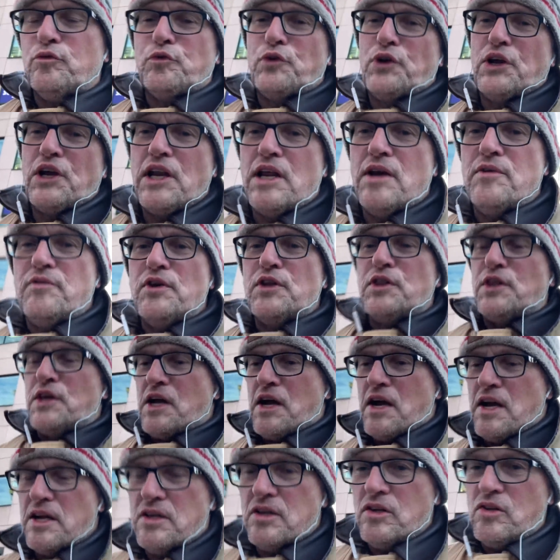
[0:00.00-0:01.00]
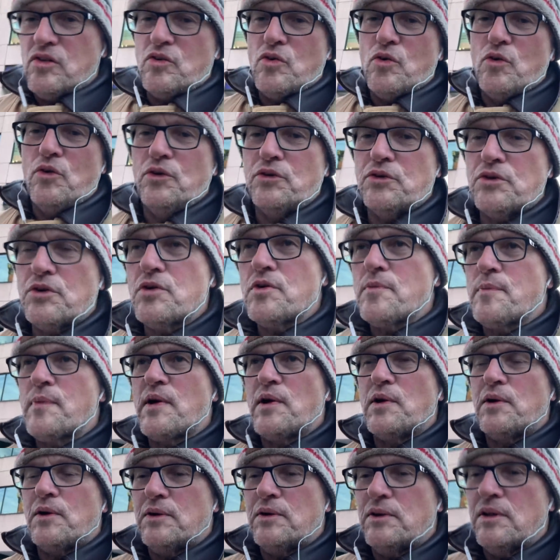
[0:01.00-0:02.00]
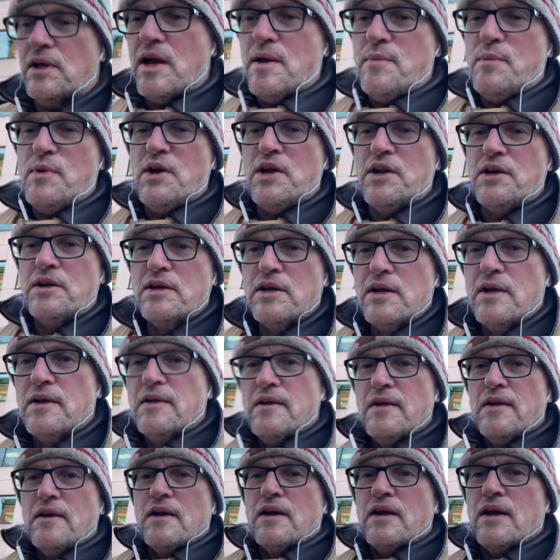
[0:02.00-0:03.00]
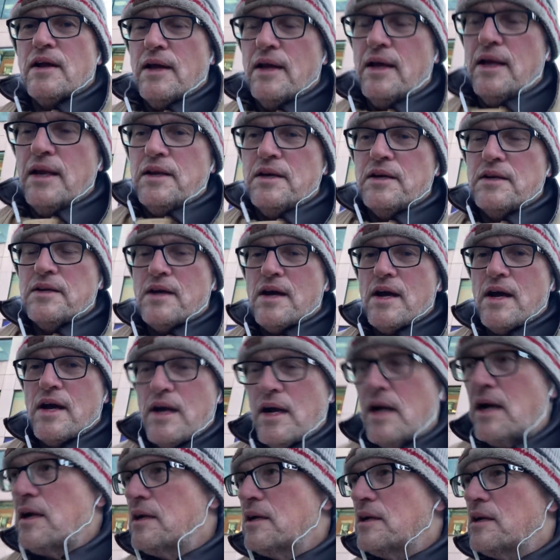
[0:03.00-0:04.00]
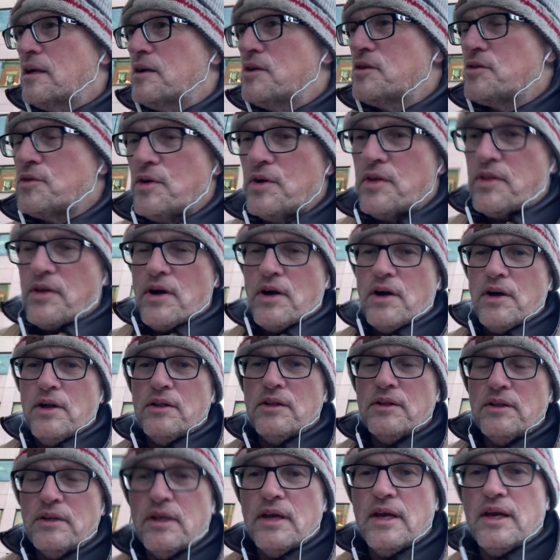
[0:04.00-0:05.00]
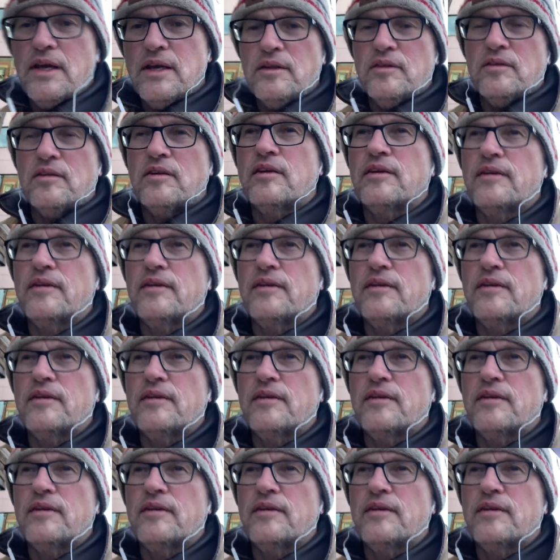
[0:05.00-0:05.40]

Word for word: Forget everything I just told you about climate, and uh, enjoy the holidays.